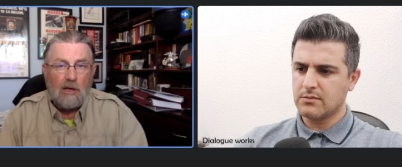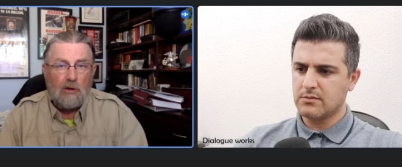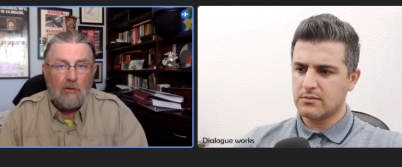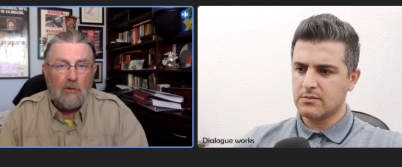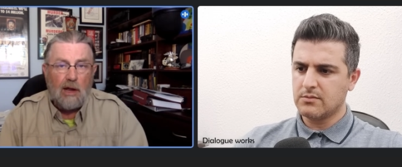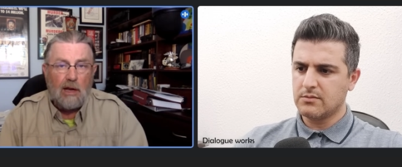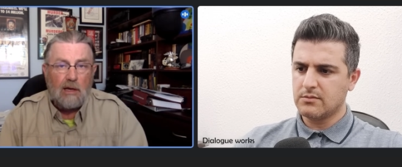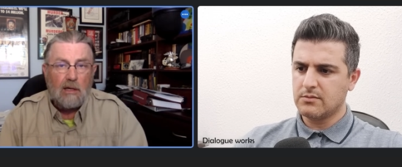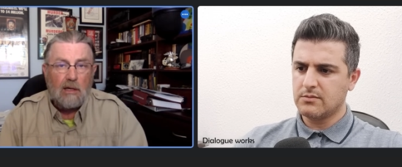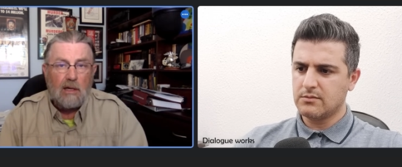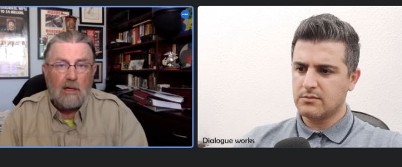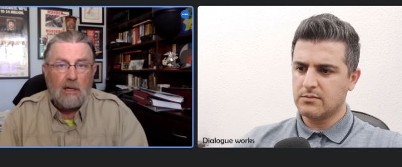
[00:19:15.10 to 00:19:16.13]

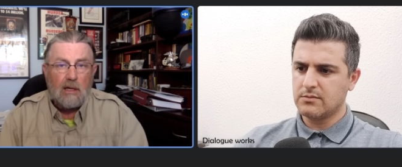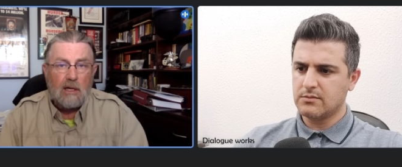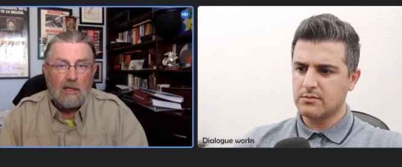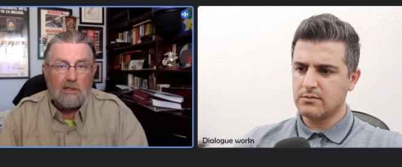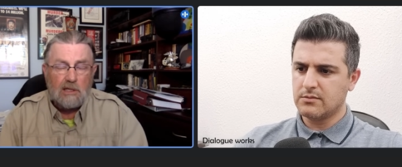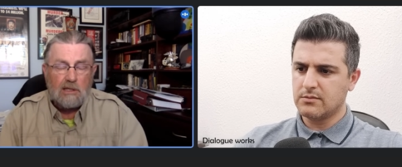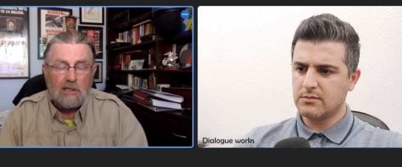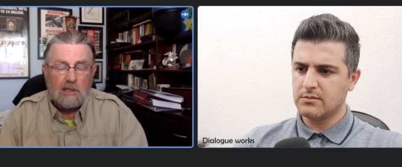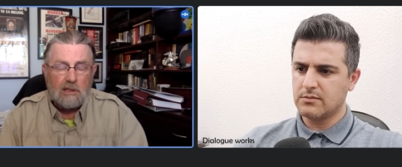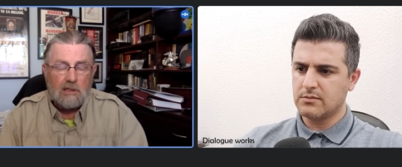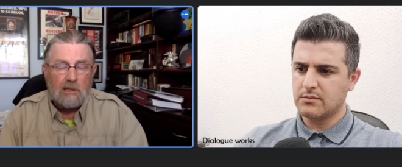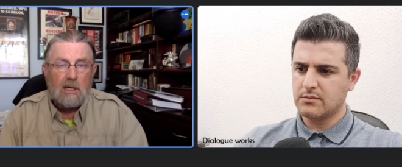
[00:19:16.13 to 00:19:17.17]
Speaker 1: Ukraine uh,
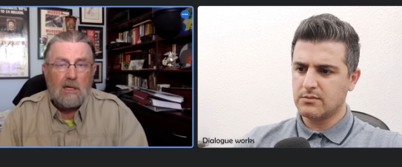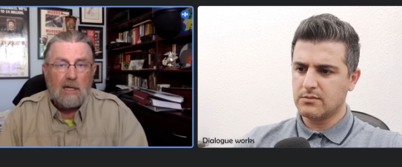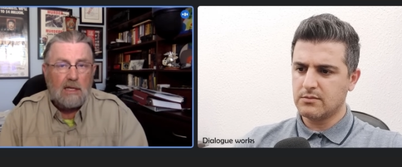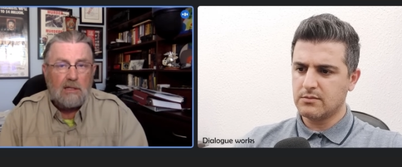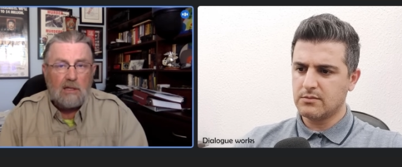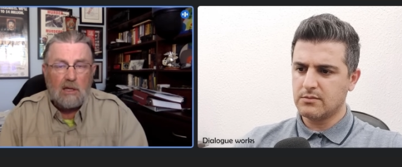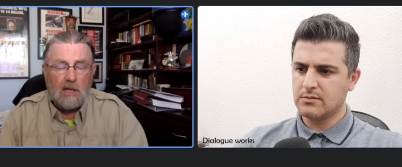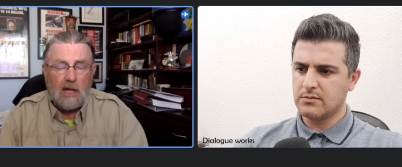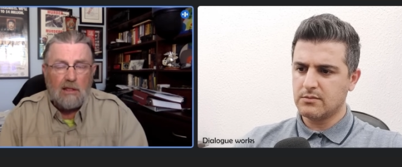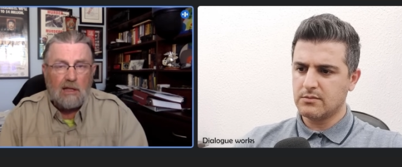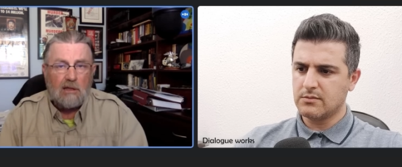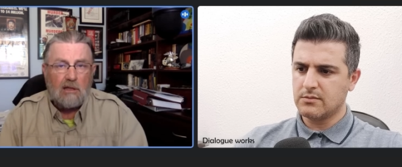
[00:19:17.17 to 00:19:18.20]
assistance. Uh, I
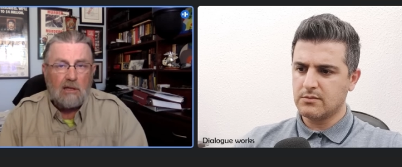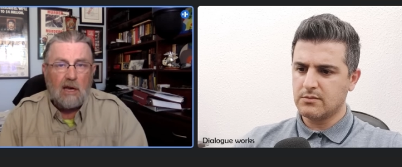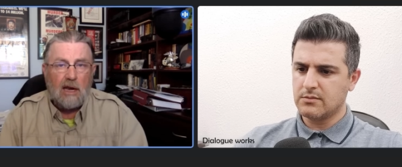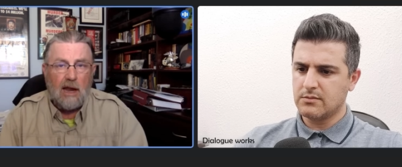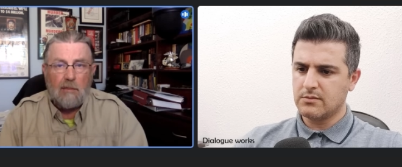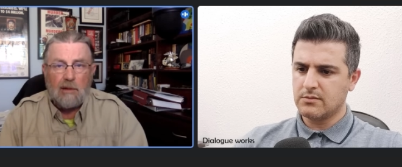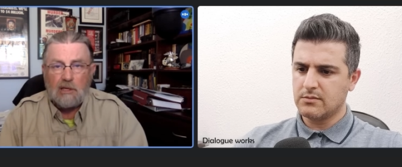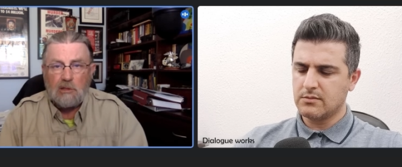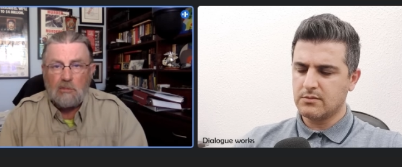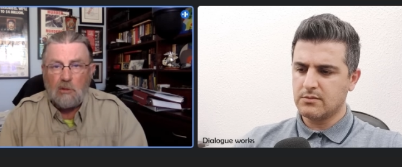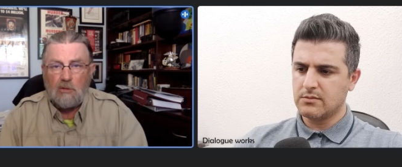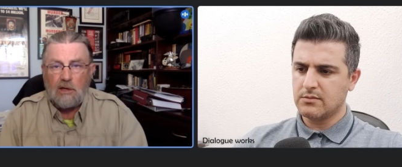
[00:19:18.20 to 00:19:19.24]
think the dynamic
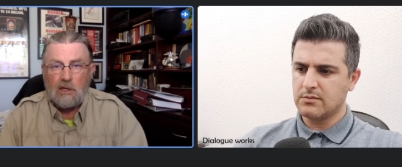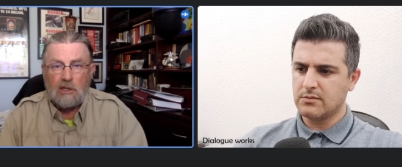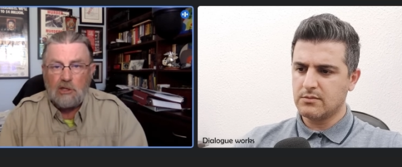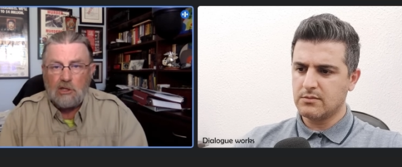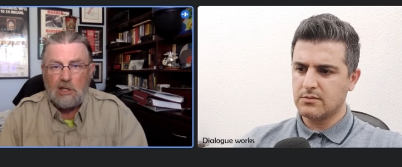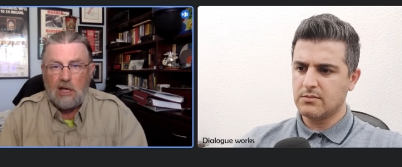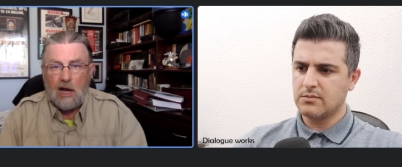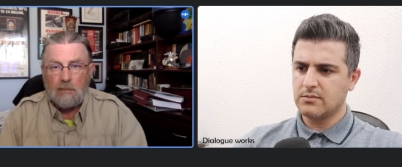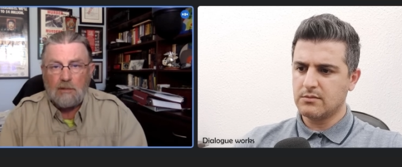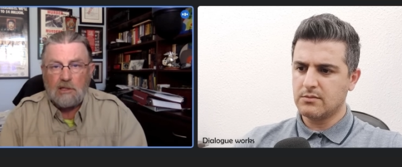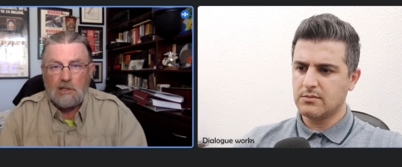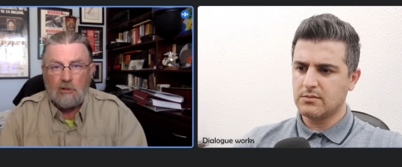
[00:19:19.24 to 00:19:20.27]
is moving in just the
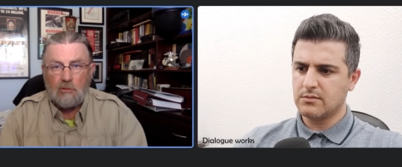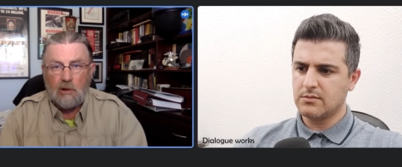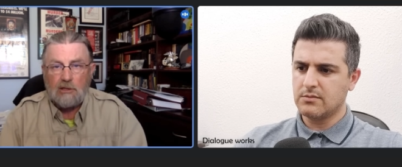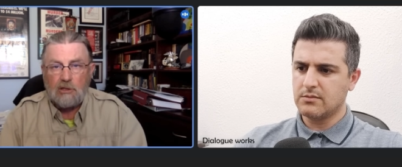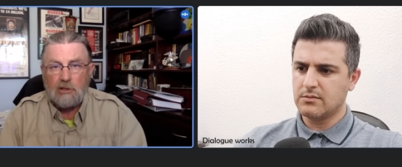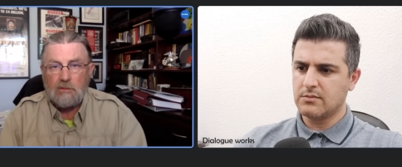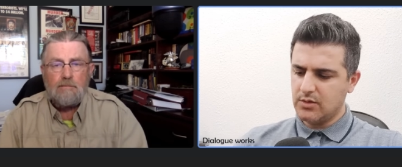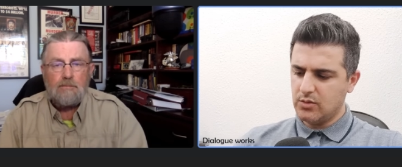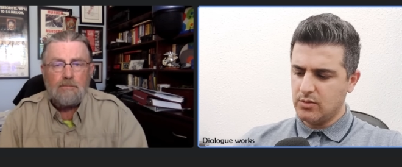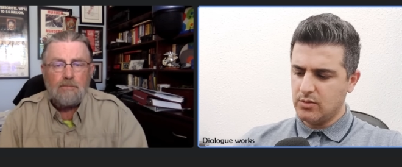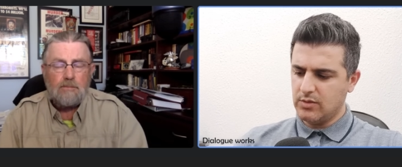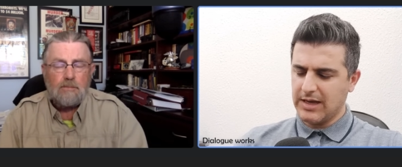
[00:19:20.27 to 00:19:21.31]
opposite direction.
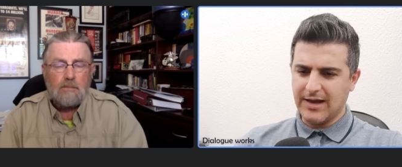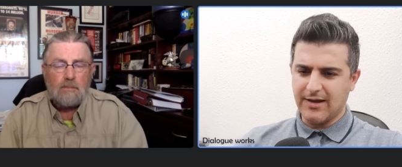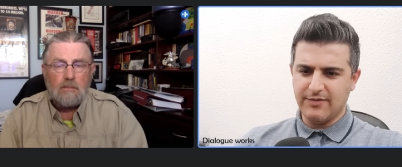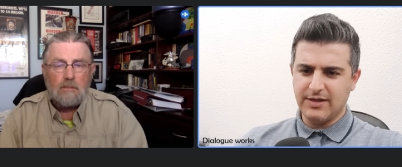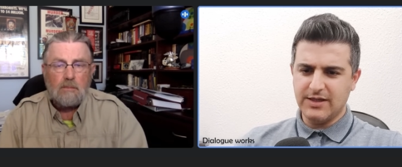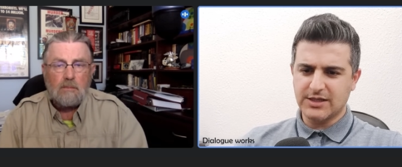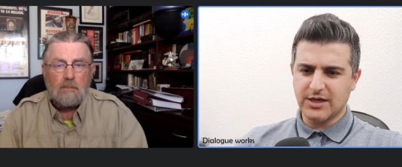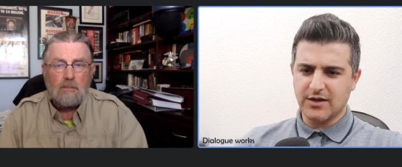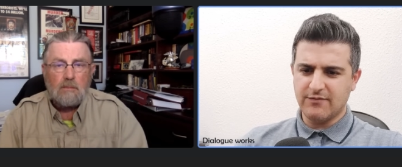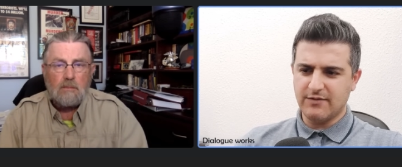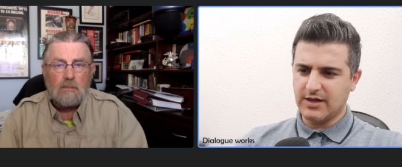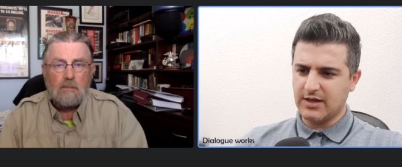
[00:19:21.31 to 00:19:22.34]
Speaker 2: We have this
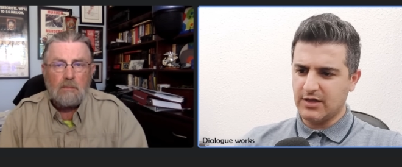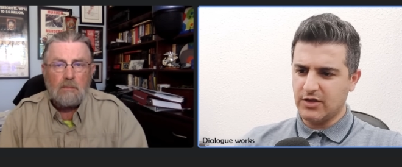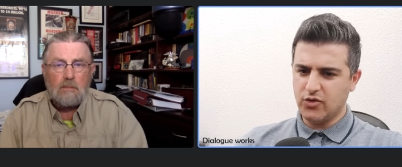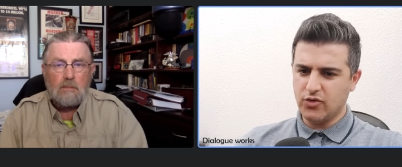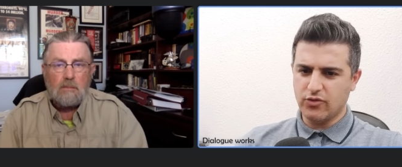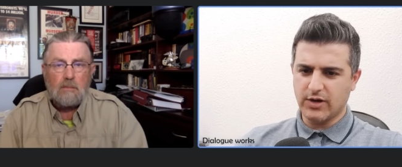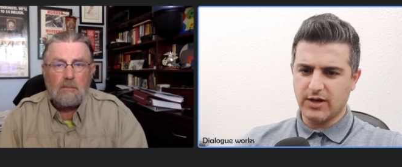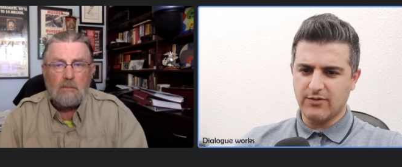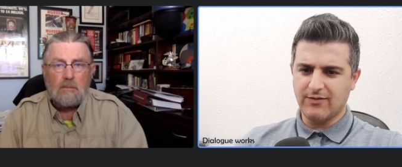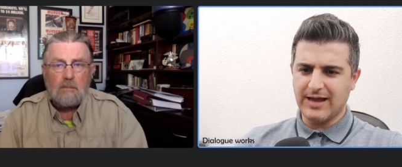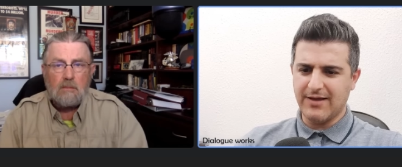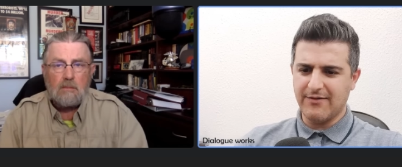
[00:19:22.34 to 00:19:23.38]
conflict in Ukraine. We
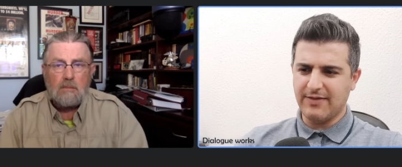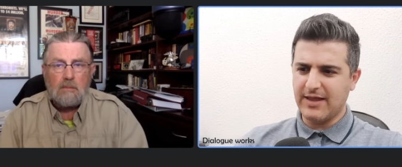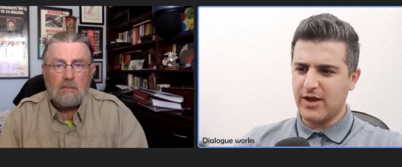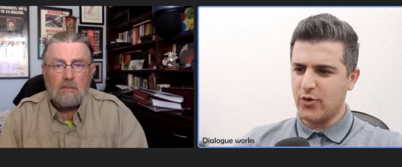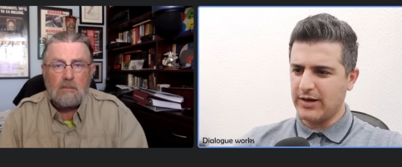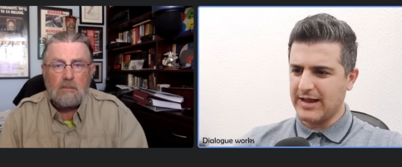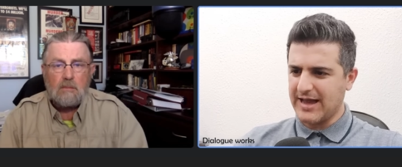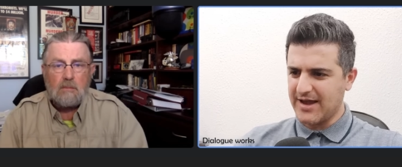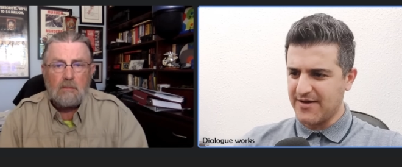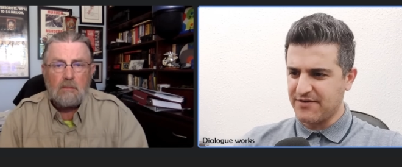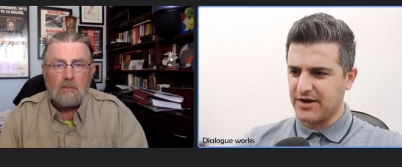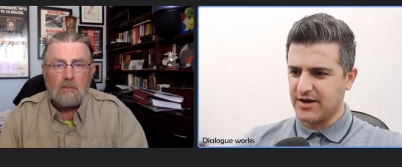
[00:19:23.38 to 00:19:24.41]
have now in
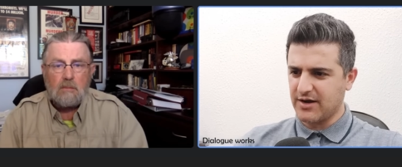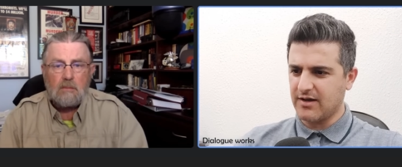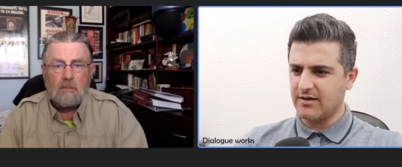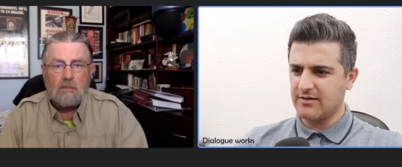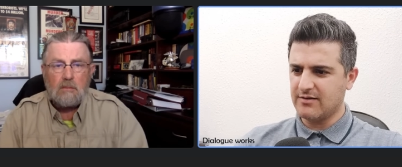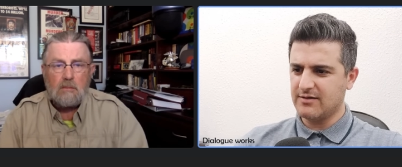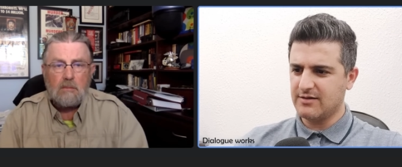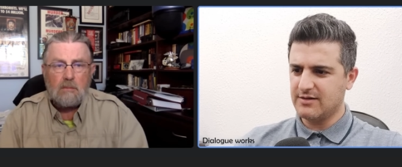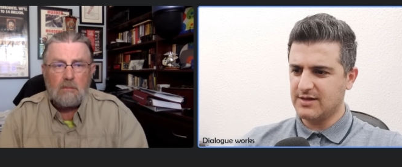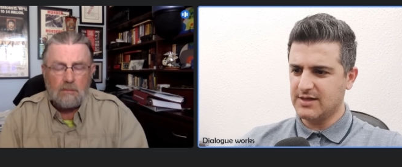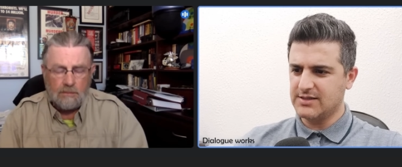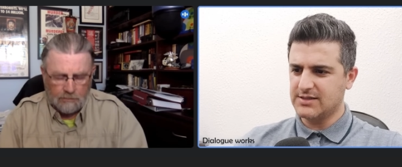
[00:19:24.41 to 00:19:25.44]
Africa
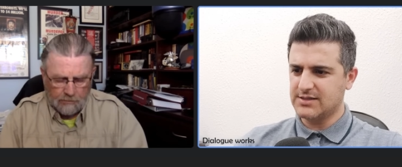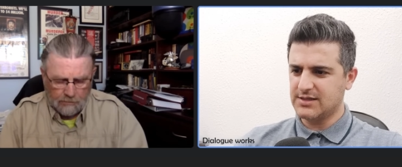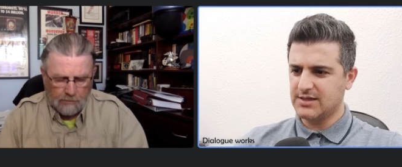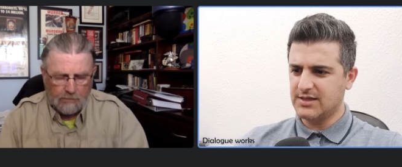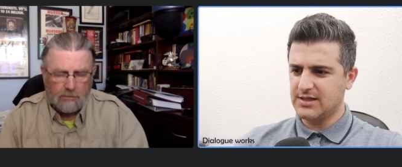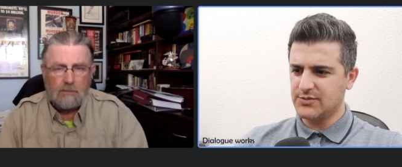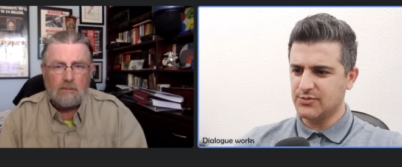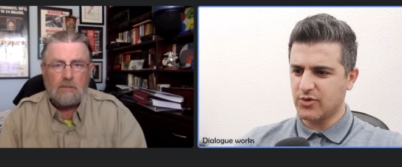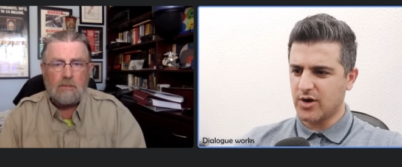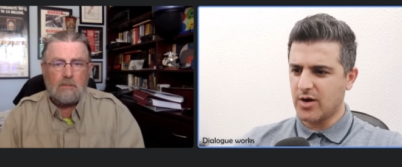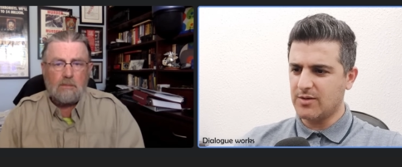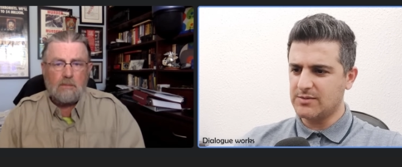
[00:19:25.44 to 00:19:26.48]
these mm. these
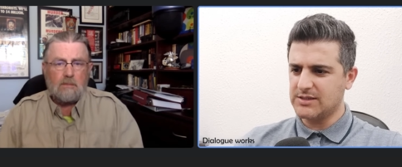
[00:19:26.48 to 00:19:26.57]
problems in